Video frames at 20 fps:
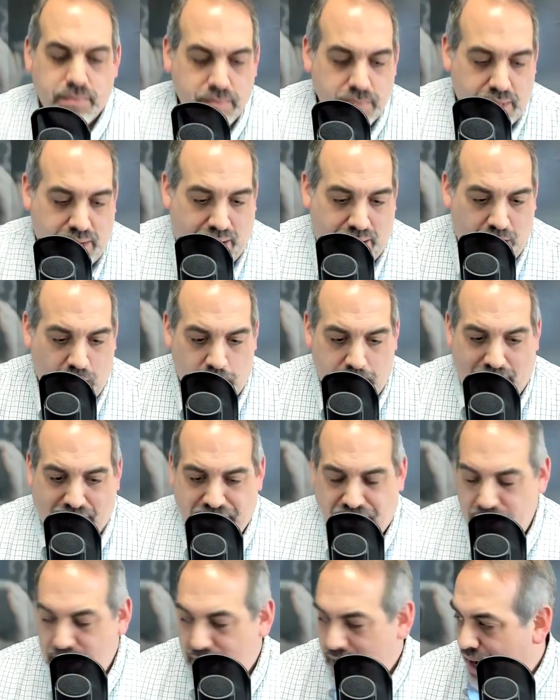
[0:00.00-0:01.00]
And I don't know
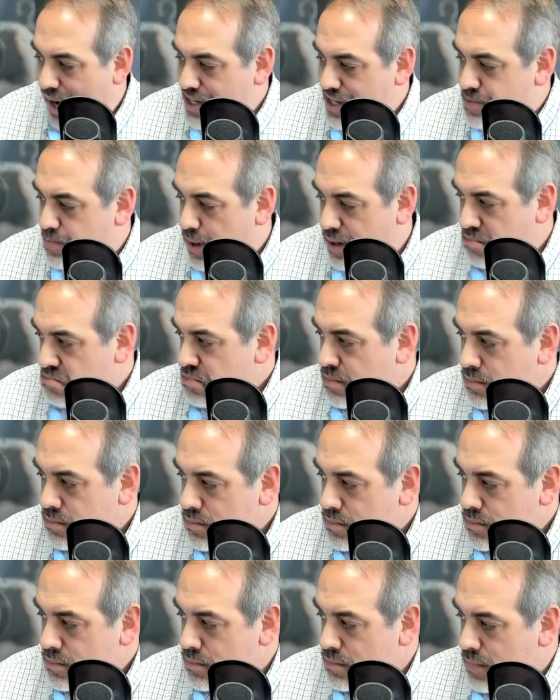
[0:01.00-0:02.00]
about you guys, but
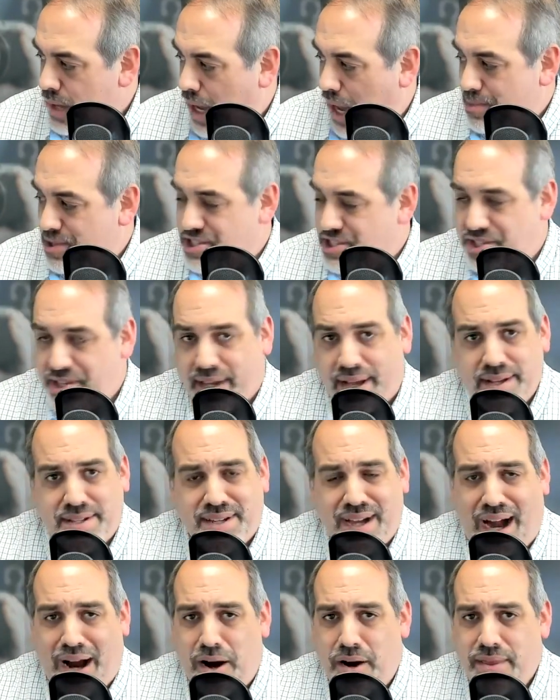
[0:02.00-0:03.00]
I'm just sick and
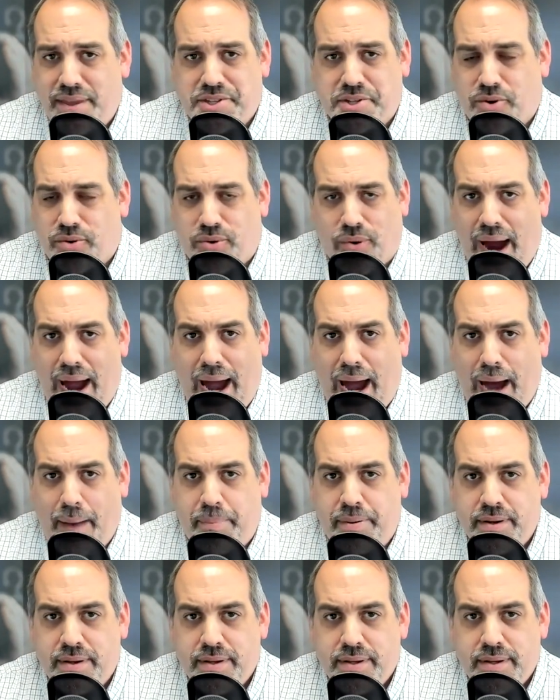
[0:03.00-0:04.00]
tired of this
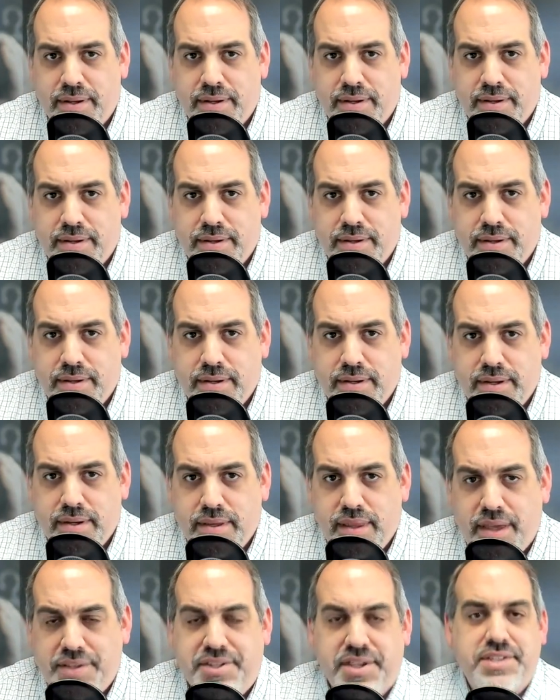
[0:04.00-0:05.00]
crap.
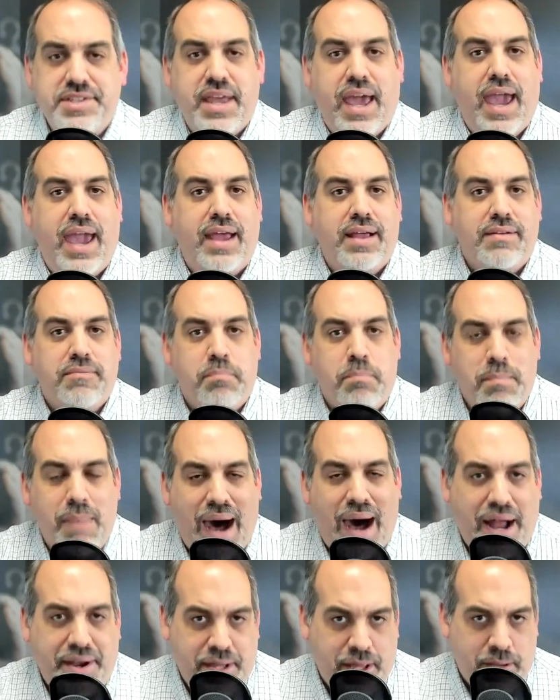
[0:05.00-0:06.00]
This is a
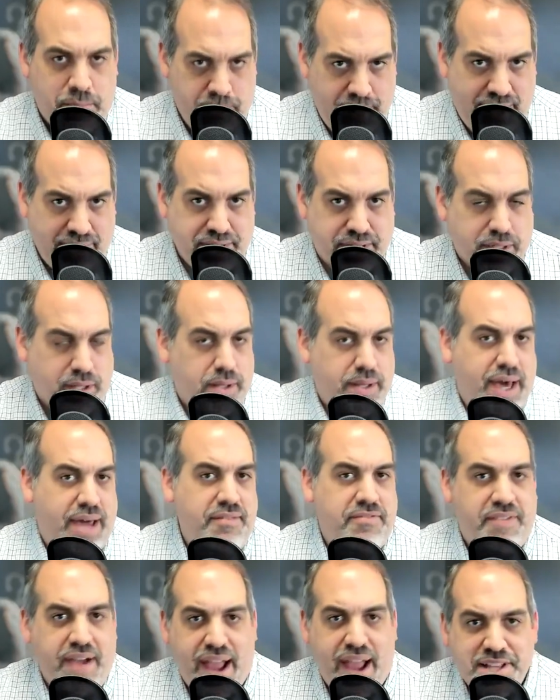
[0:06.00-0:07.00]
monumental
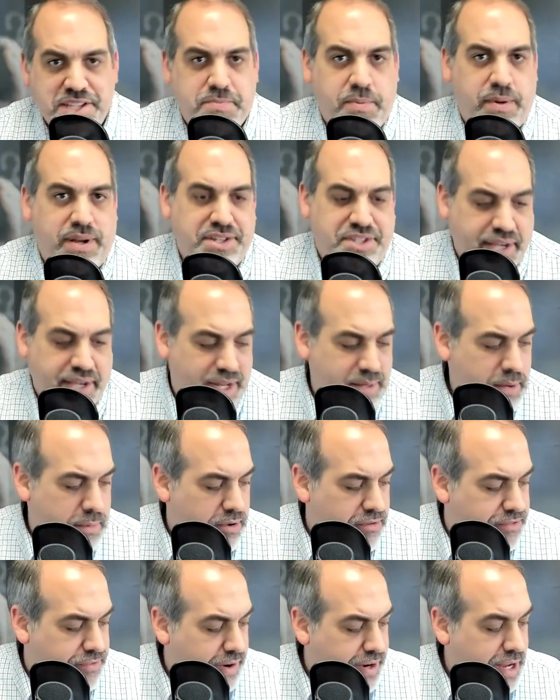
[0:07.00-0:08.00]
advancement in Second
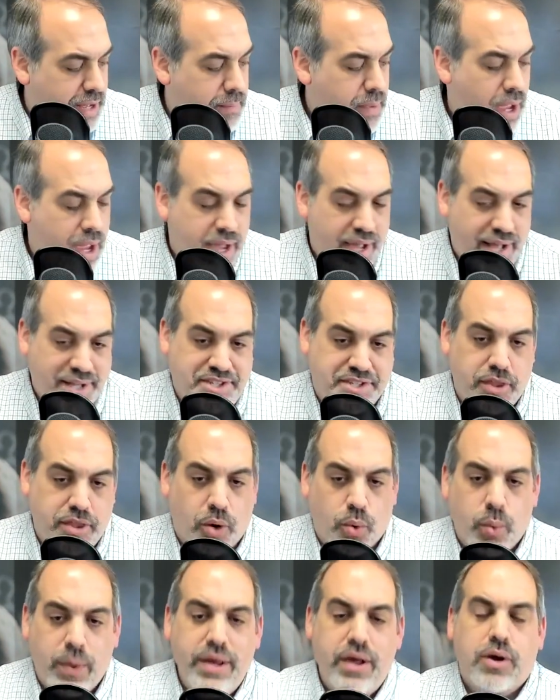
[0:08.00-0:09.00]
Amendment freedom. And so
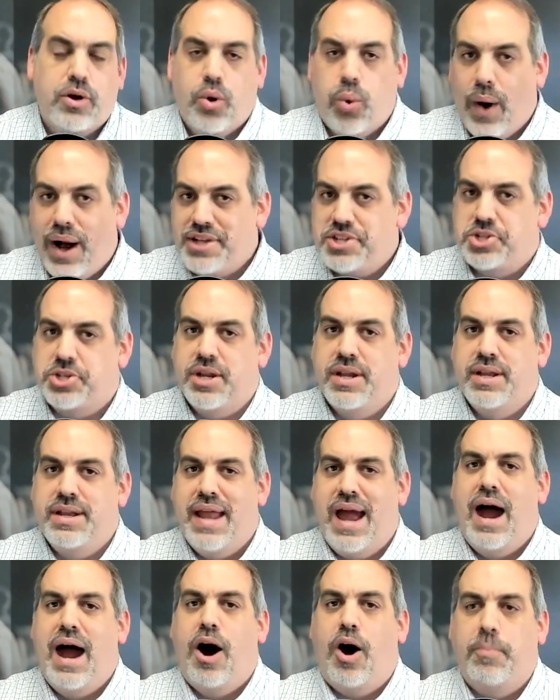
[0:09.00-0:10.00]
the real question
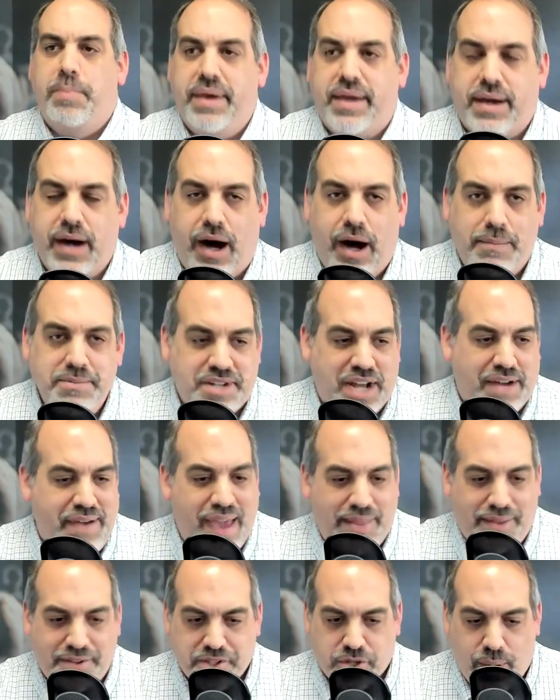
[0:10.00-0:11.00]
now becomes, and I've
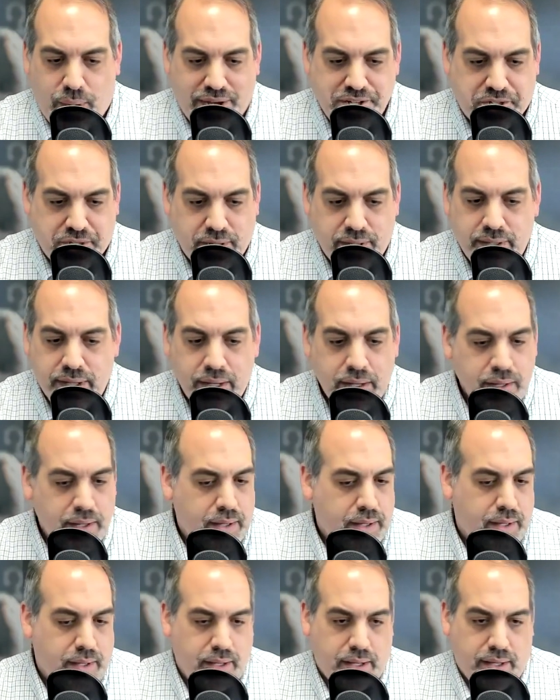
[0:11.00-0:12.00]
had this question
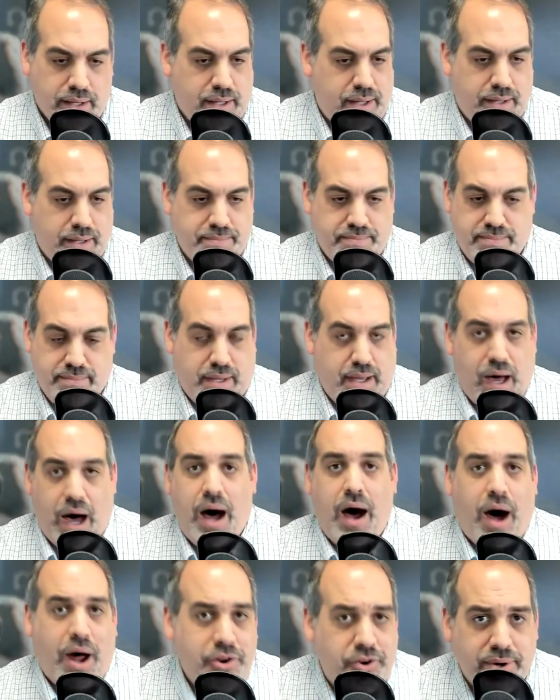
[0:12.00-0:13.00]

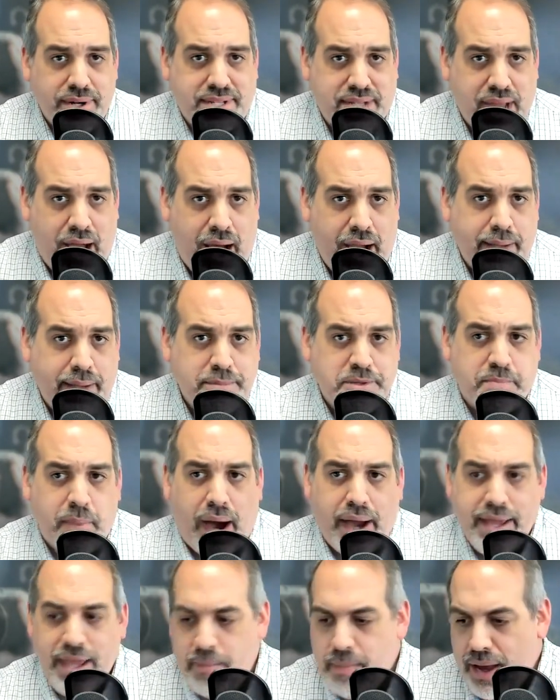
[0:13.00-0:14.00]
100 times
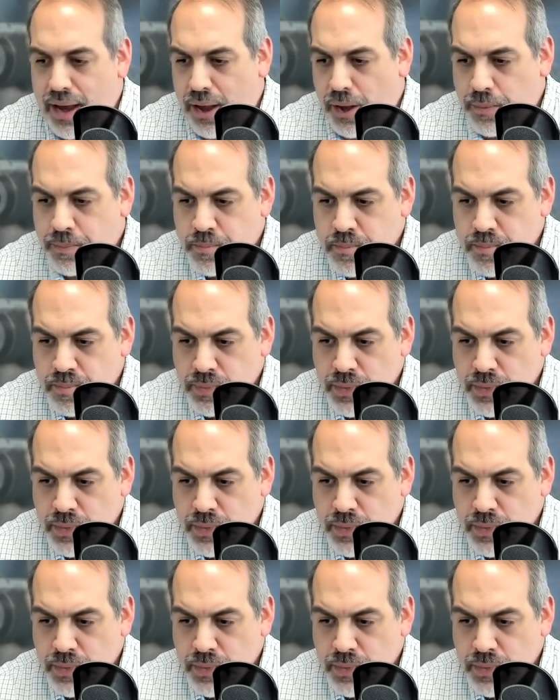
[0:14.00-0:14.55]
by email,